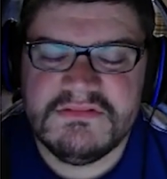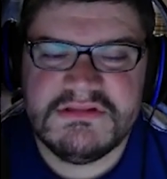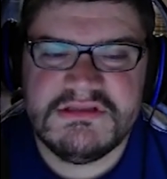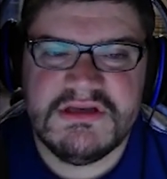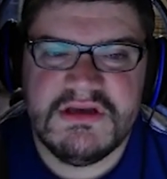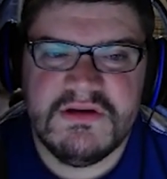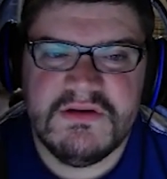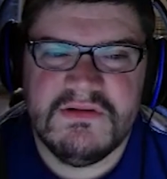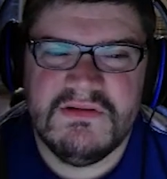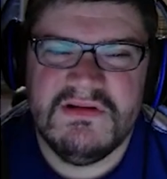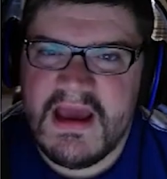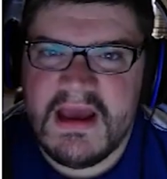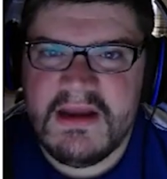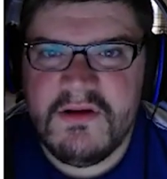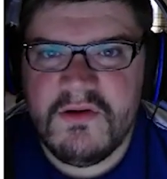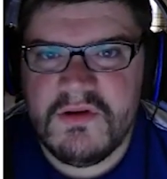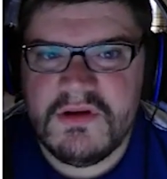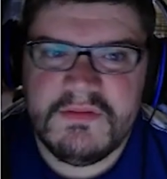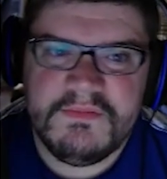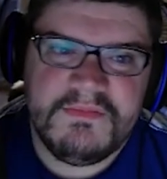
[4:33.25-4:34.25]
So I
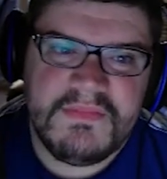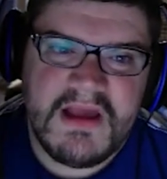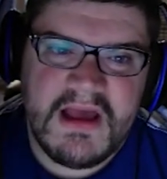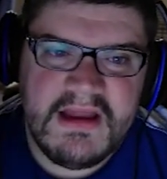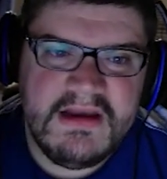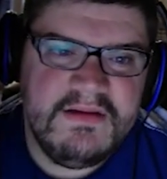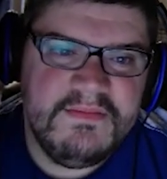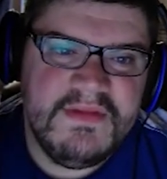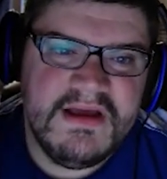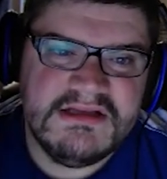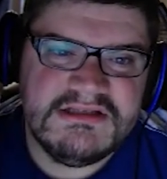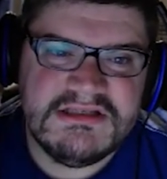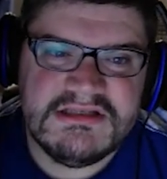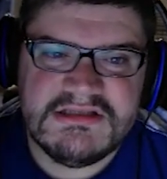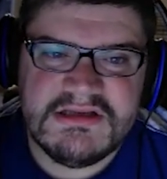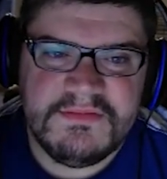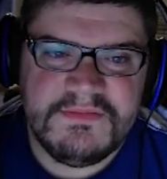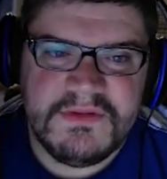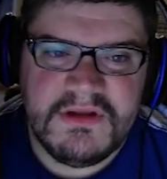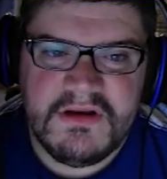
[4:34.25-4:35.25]
know it kind of messes
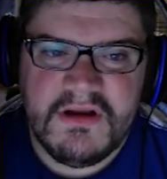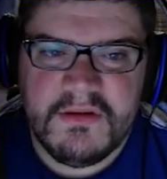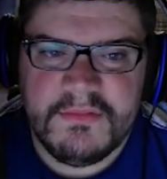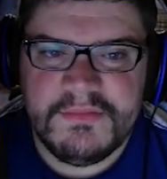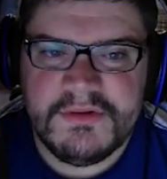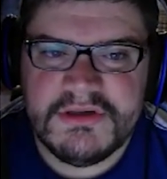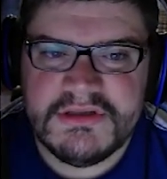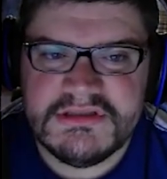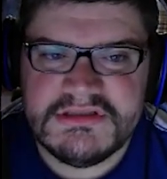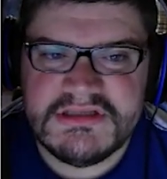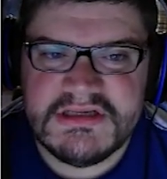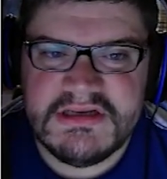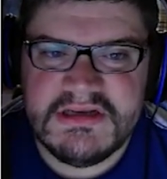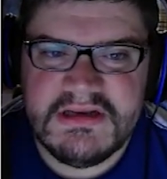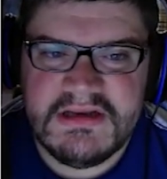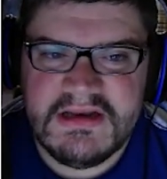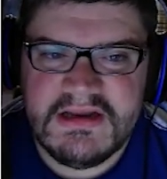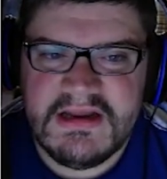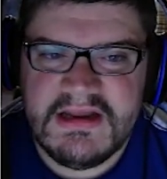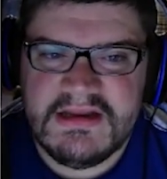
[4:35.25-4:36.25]
up the numbers, and
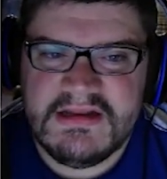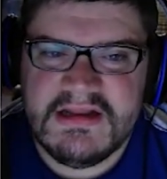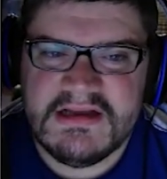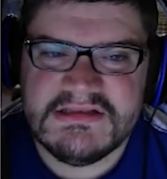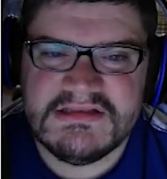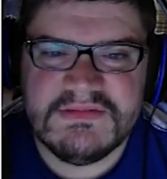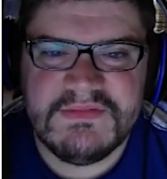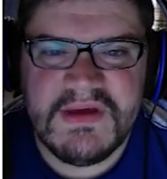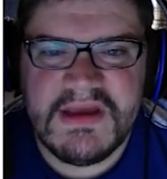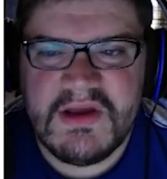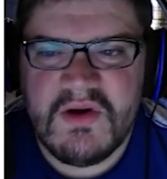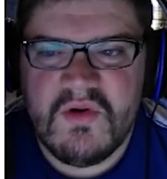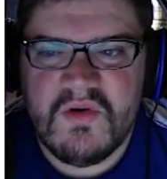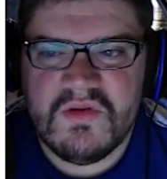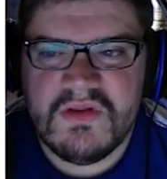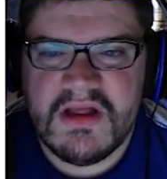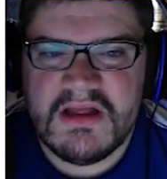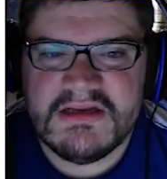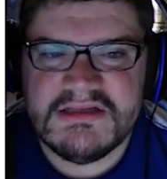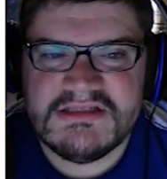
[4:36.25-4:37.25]
it doesn't make a whole
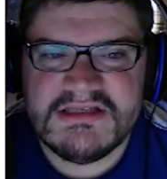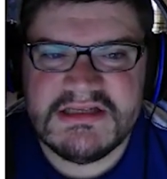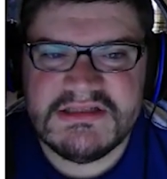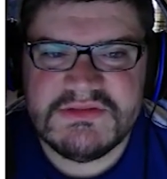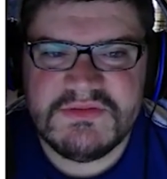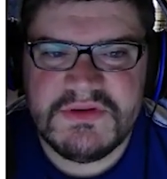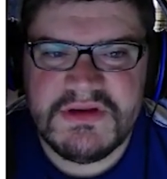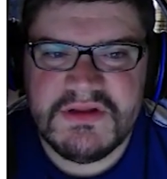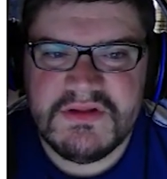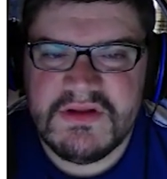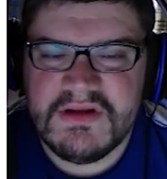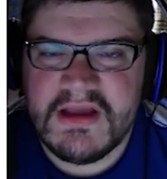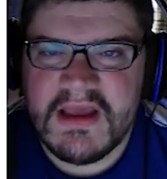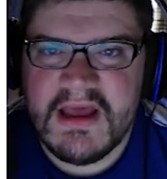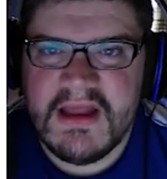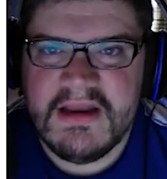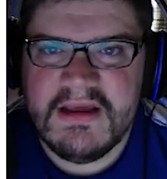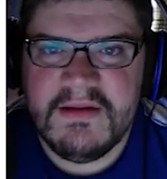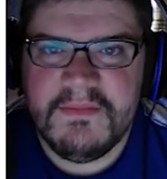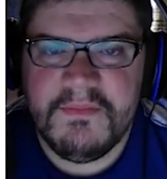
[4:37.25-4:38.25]
lot of sense when you look
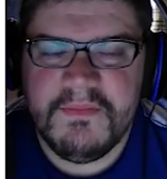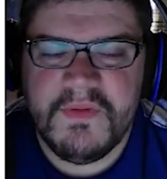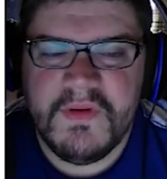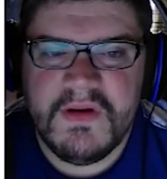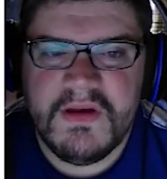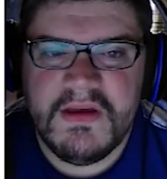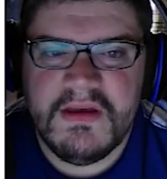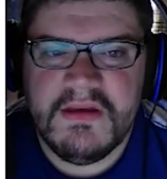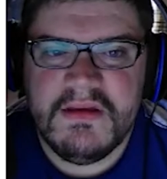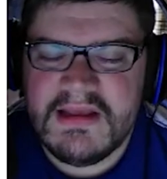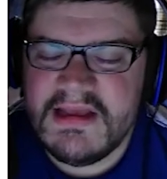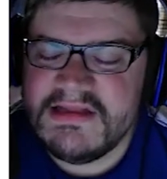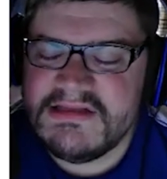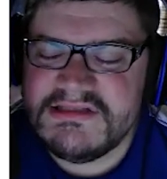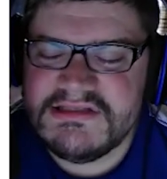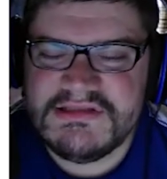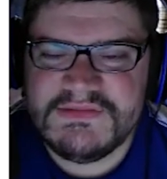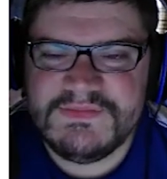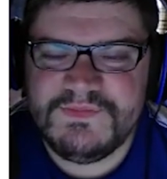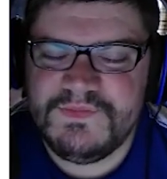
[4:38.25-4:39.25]
at it, but
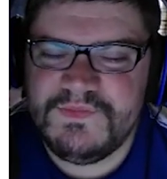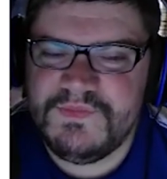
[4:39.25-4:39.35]
it's